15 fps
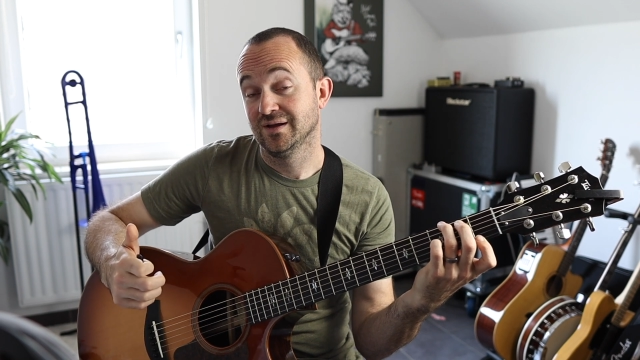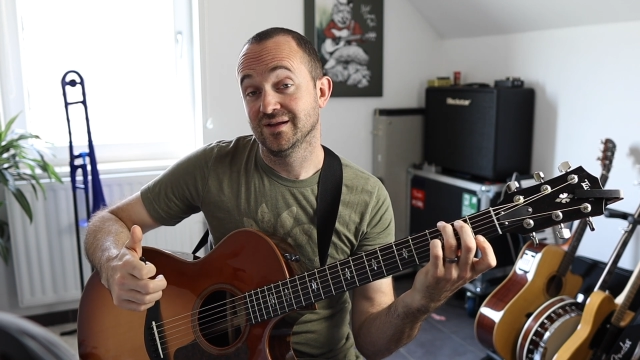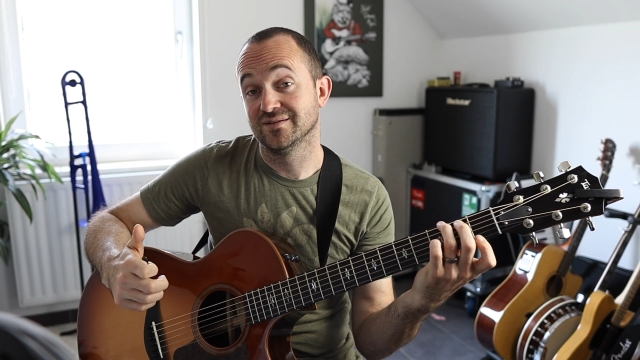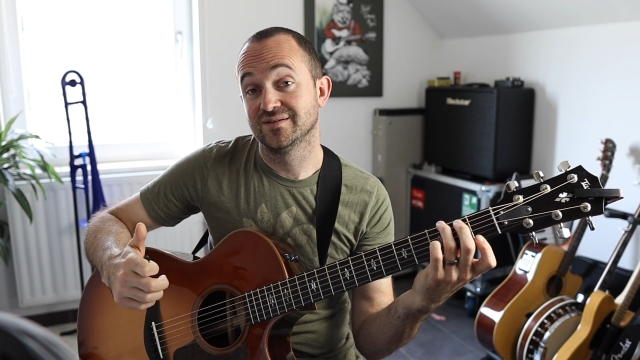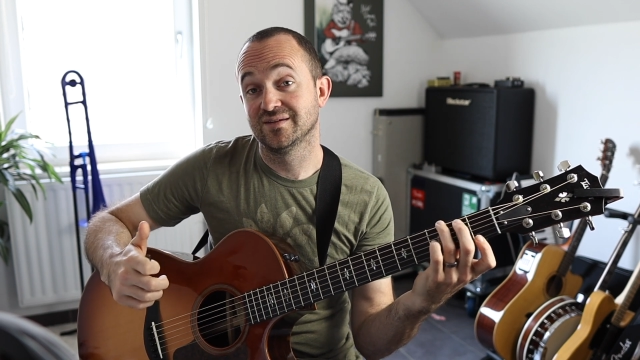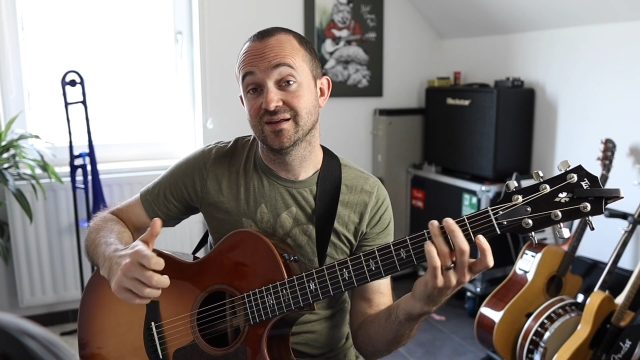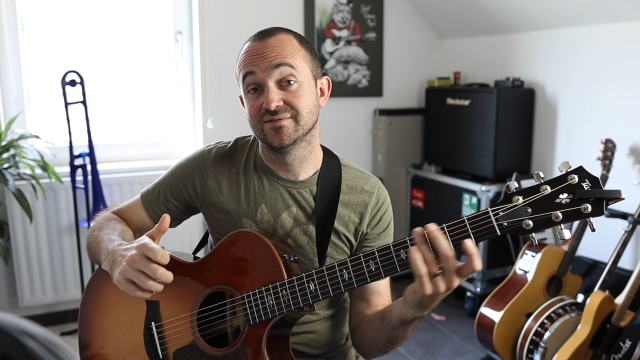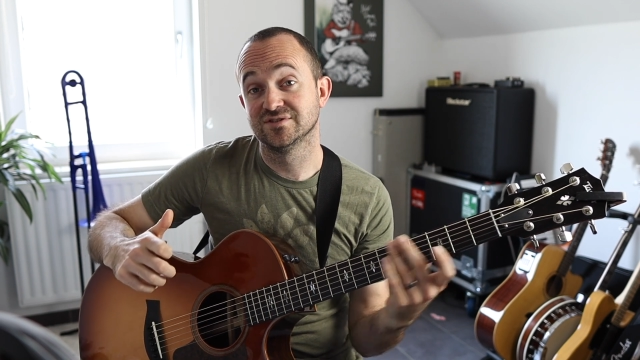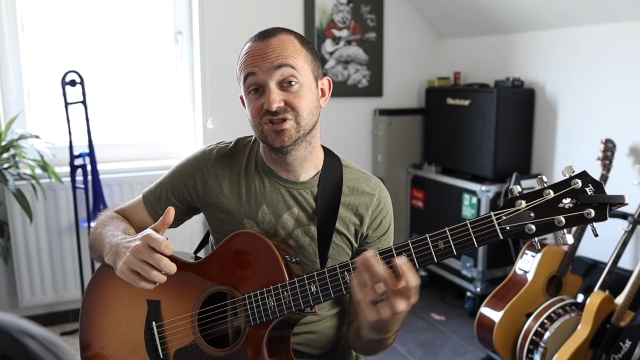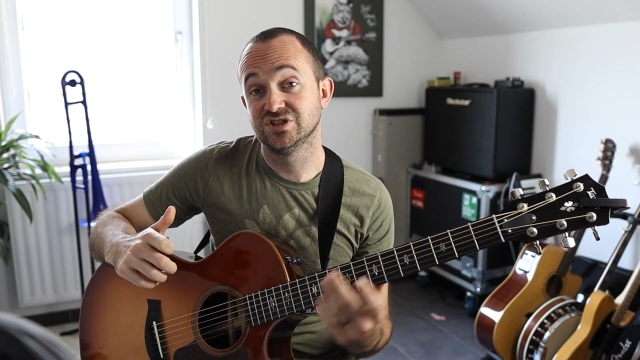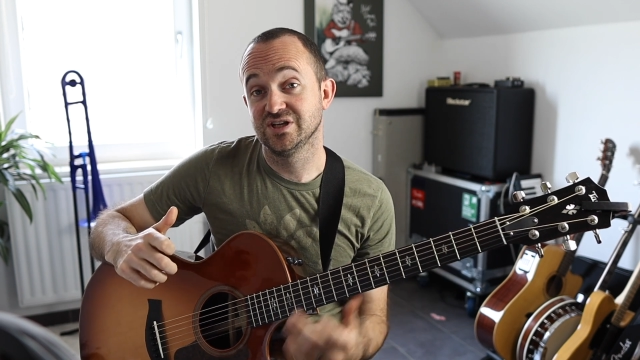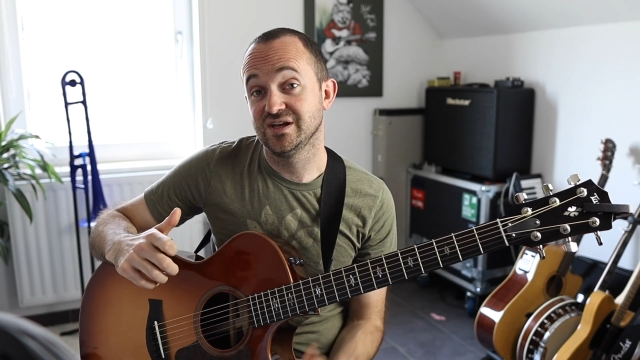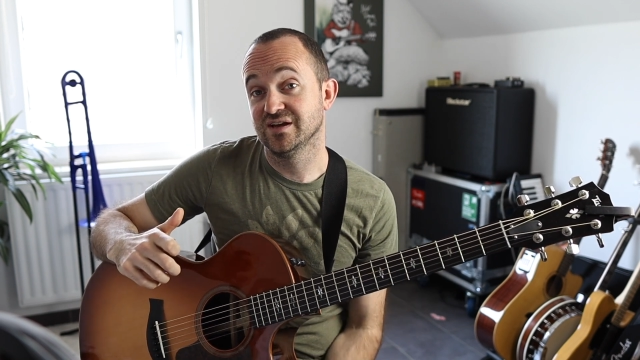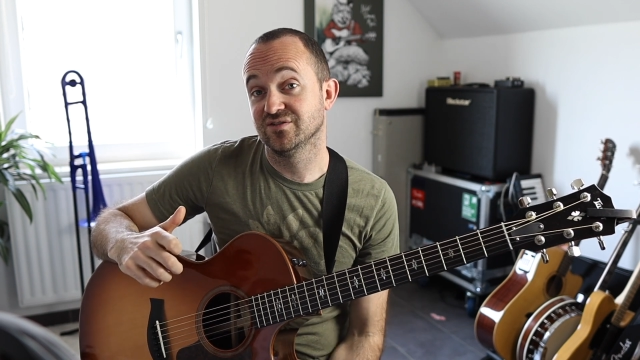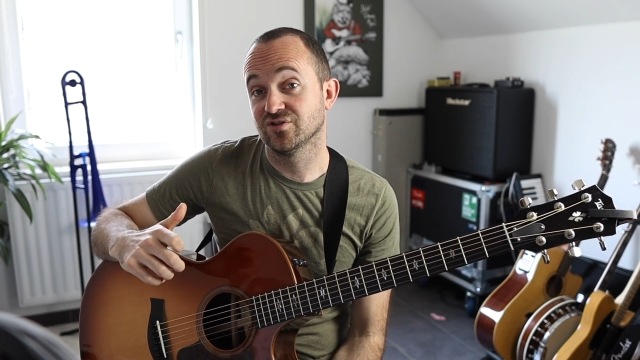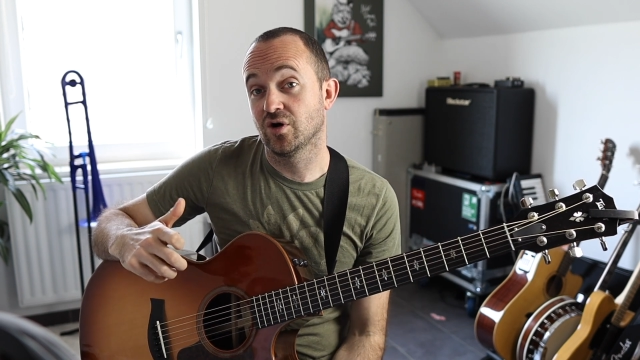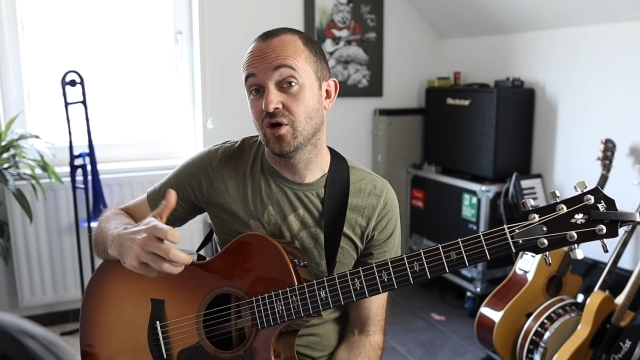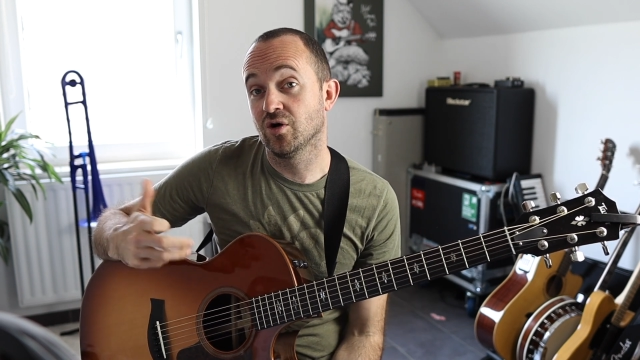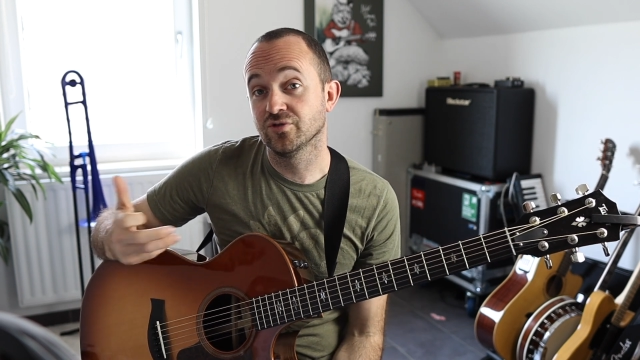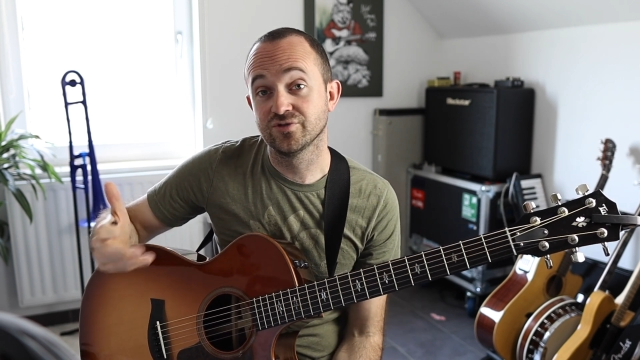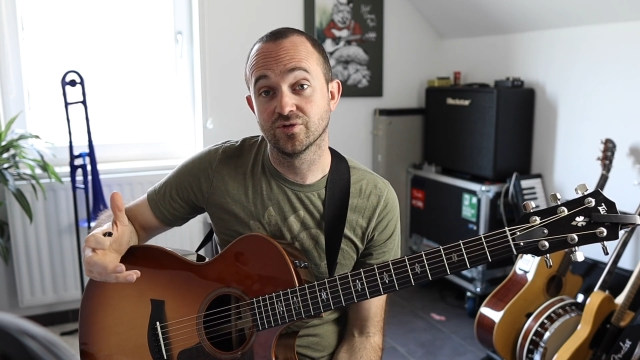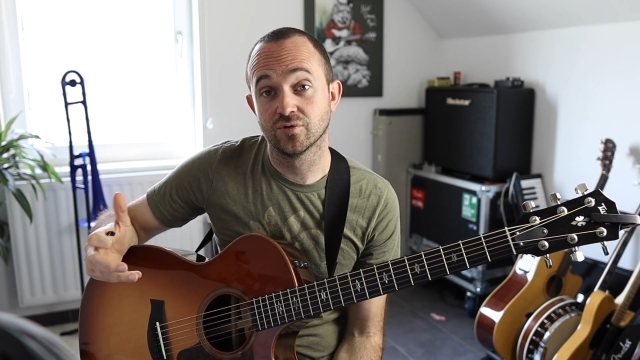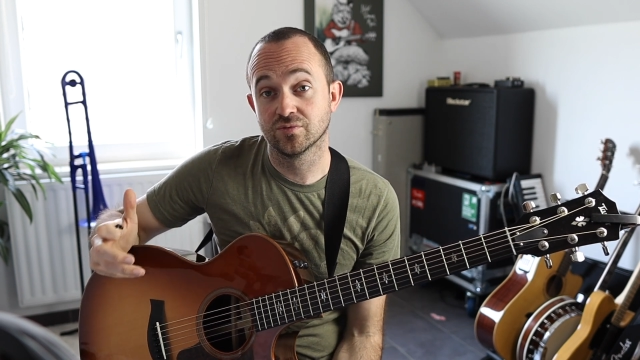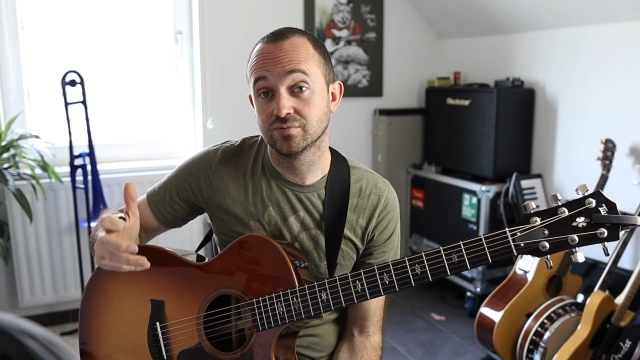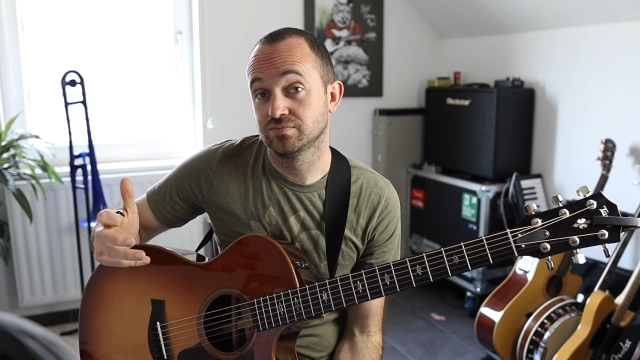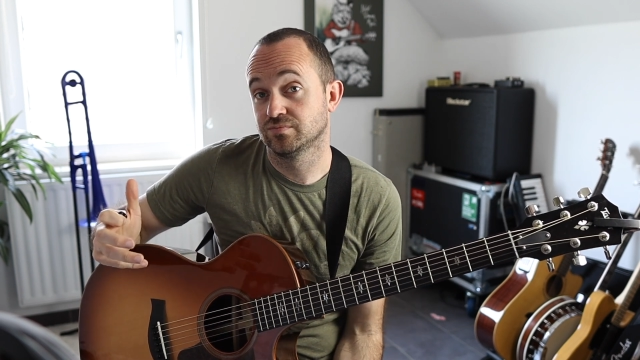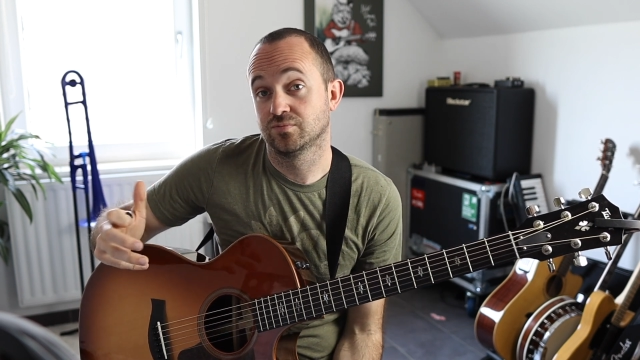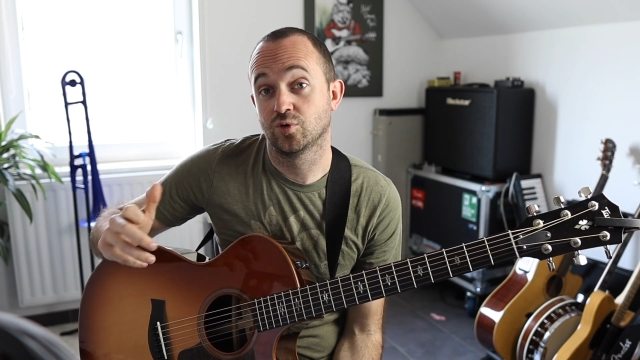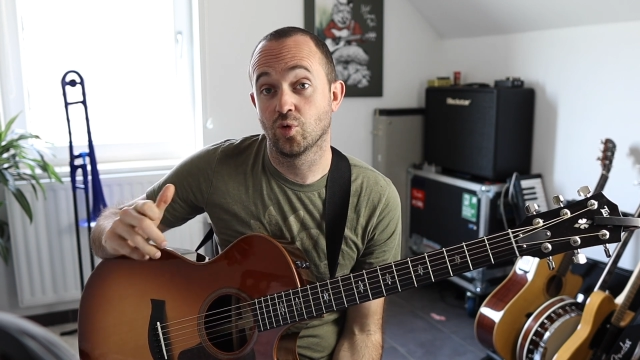instead of a G is also